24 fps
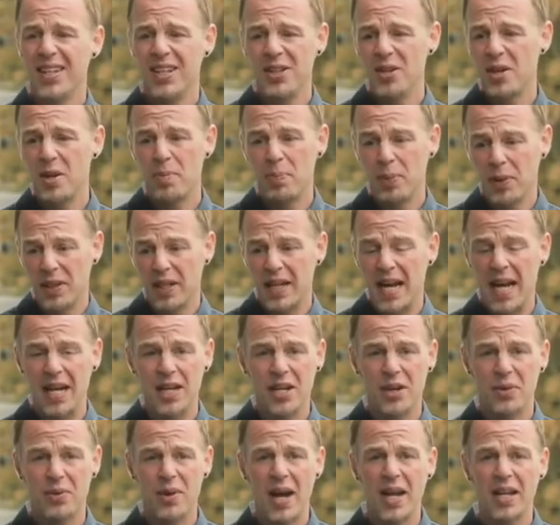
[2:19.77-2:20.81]
You can pull it out of
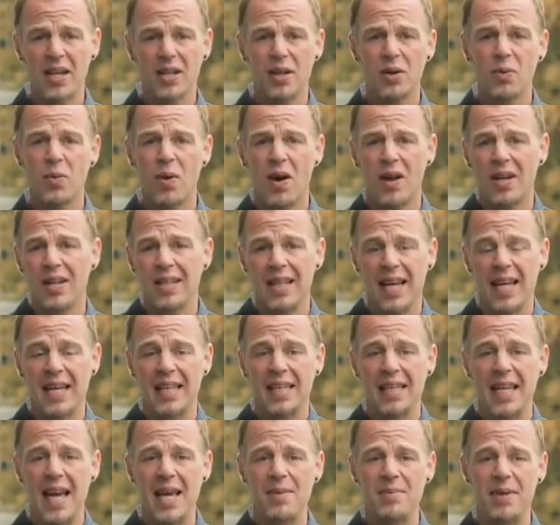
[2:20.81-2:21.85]
your regular wallet like a
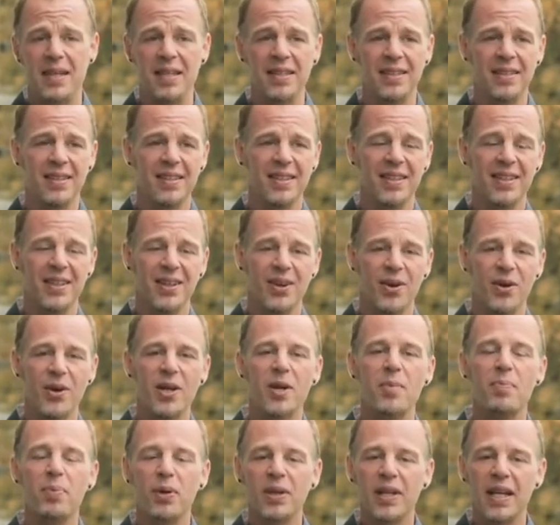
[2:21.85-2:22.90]
layman, or you
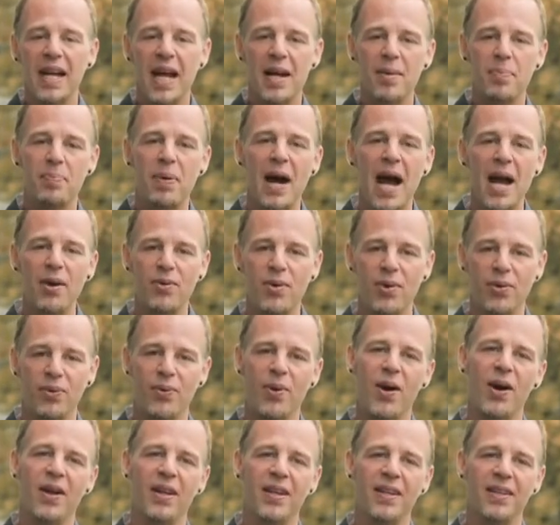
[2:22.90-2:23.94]
can pull it out of Pyro
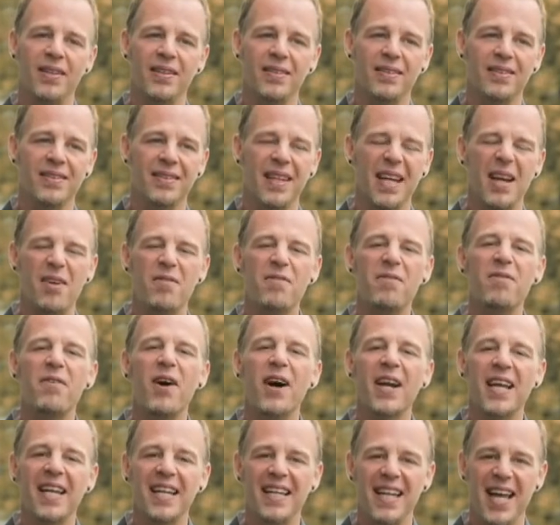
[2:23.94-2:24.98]
wallet like a
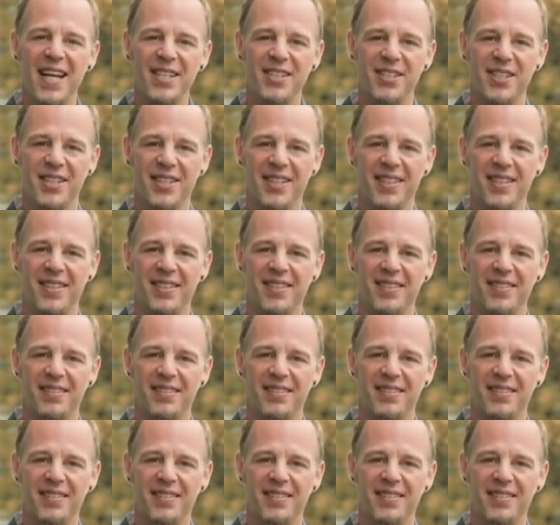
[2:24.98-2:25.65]
fucking legend.